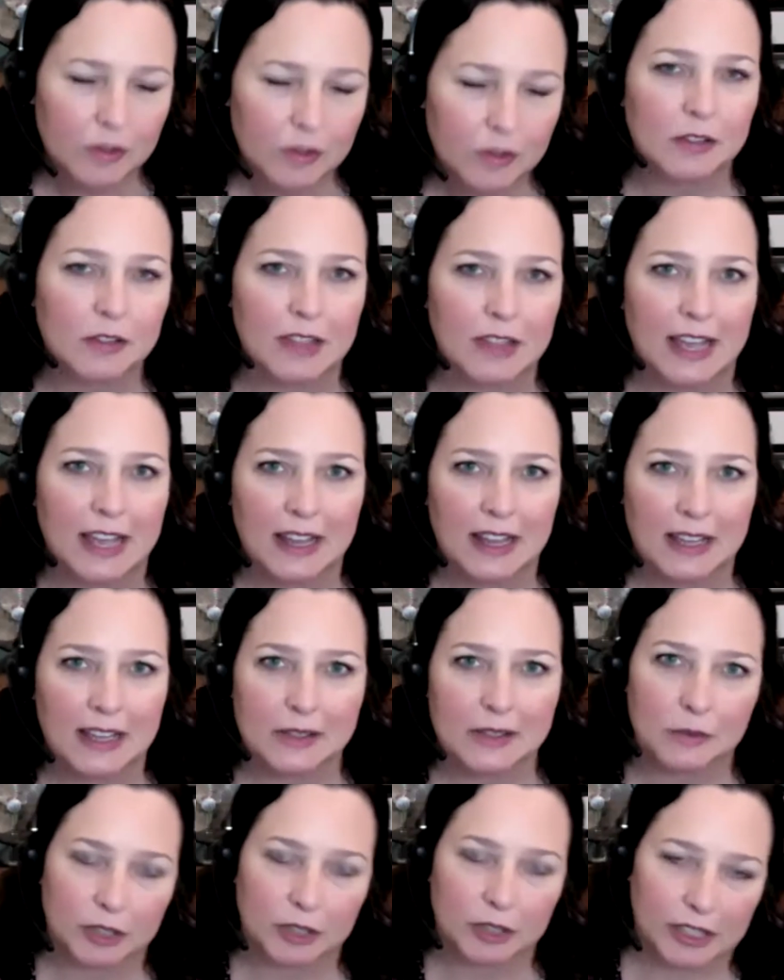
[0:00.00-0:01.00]
So that
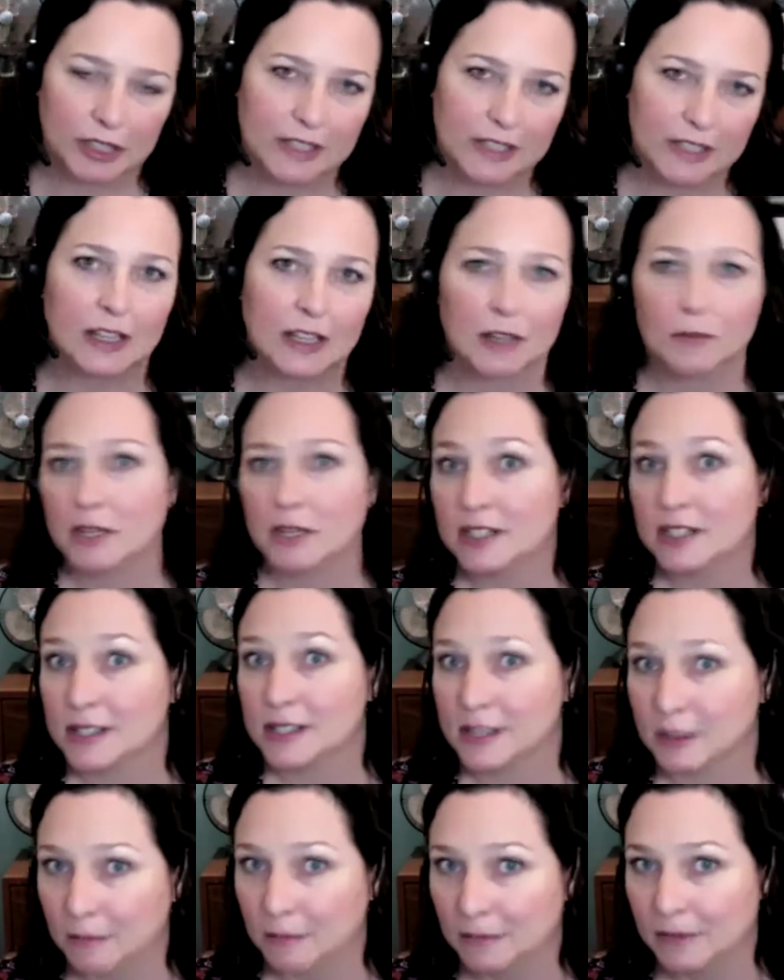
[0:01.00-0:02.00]
has really taken me to
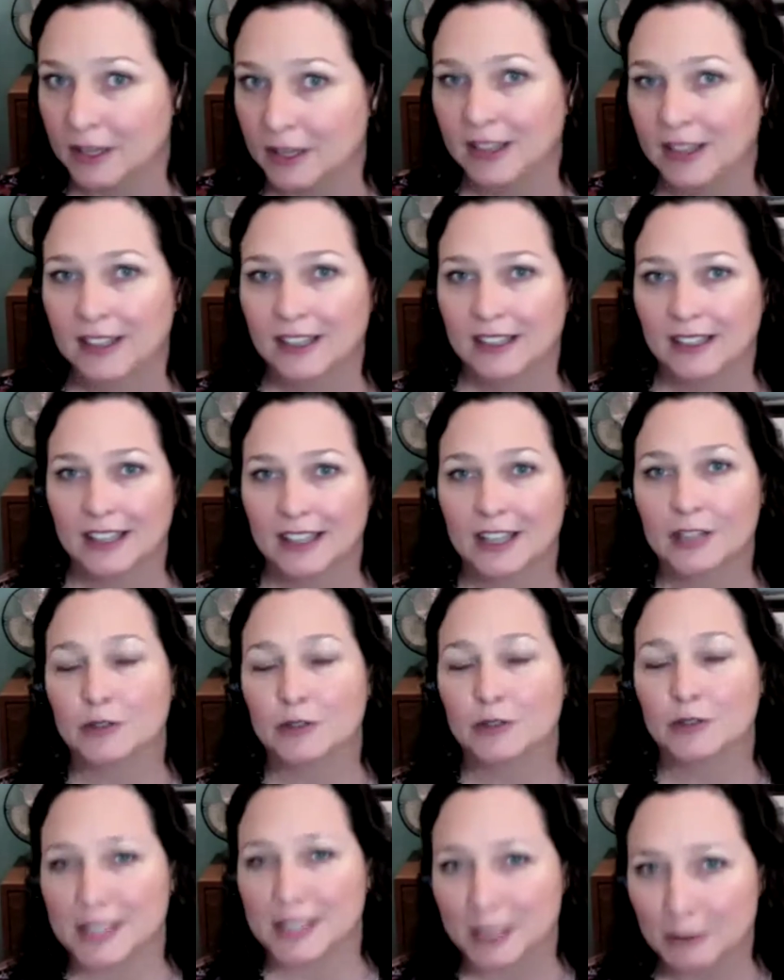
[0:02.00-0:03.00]
some
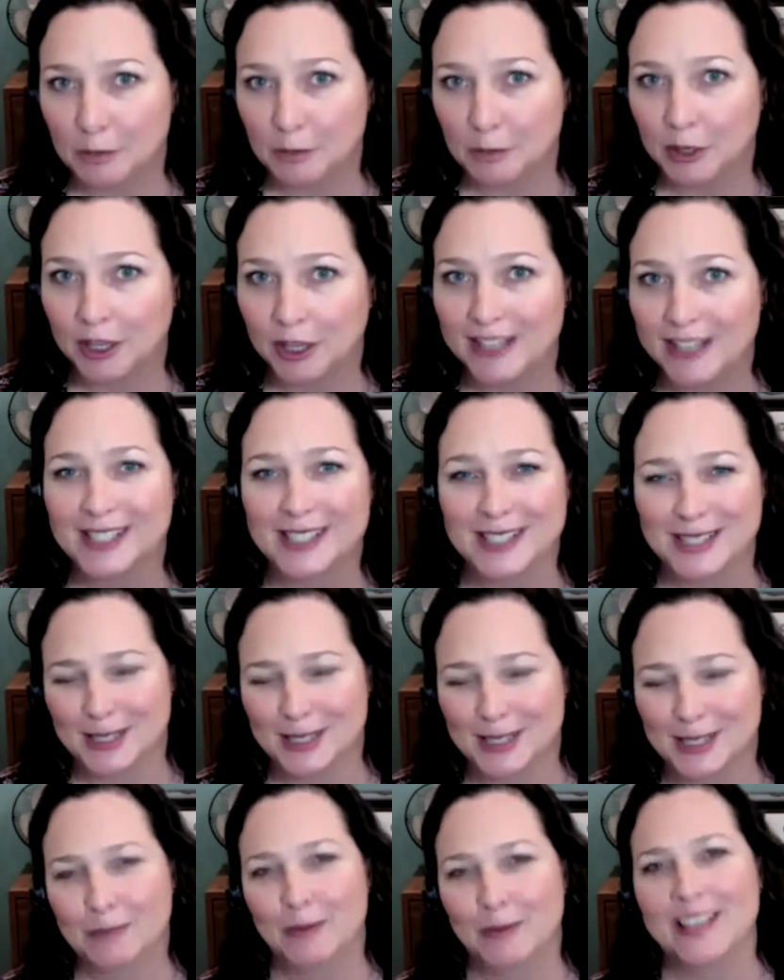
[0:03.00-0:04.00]
interesting places
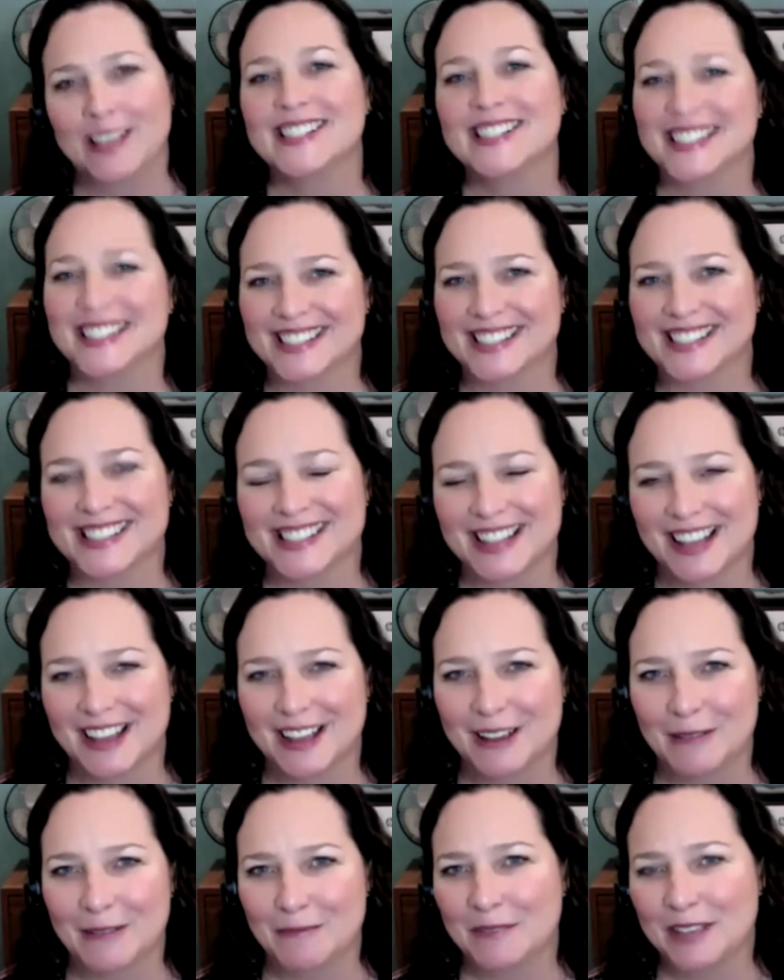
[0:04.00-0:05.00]
and spaces
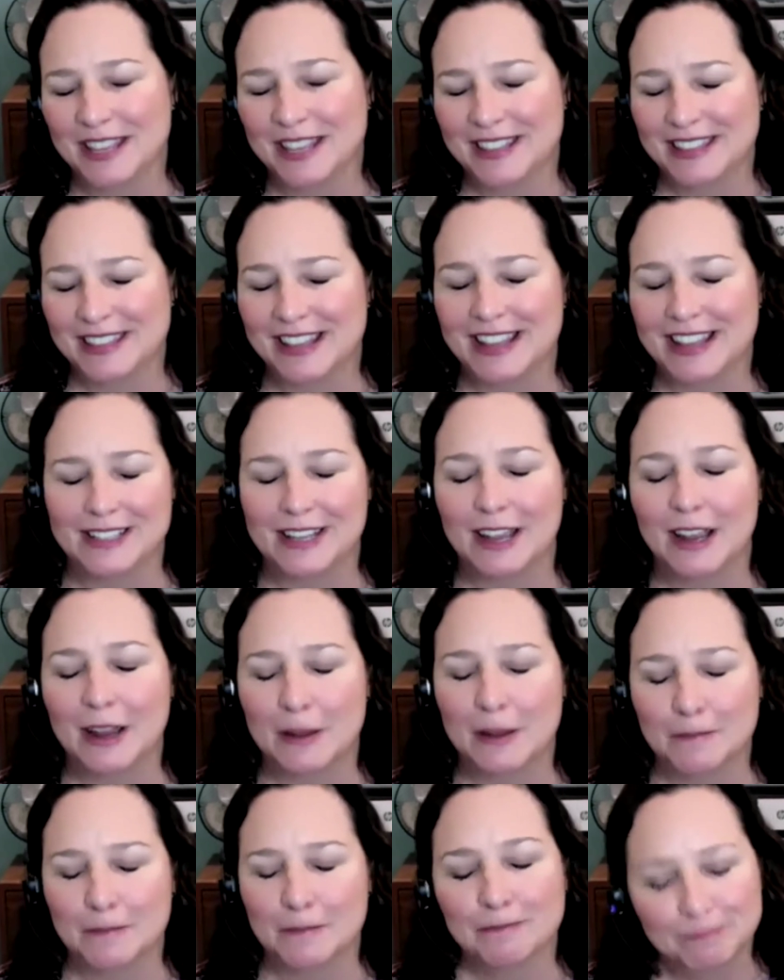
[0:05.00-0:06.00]
in that
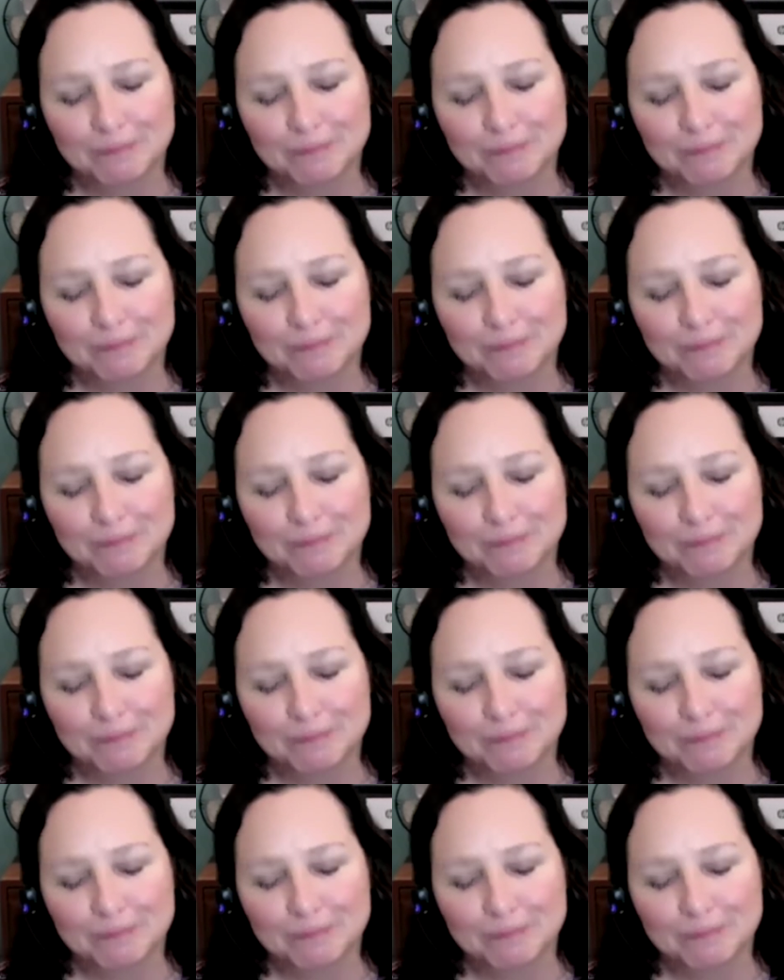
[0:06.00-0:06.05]
time.